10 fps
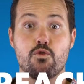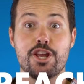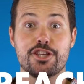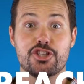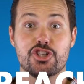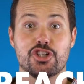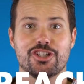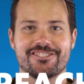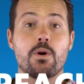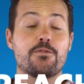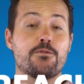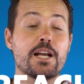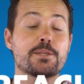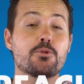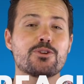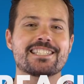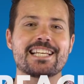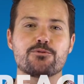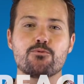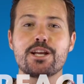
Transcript: Reach. When Facebook says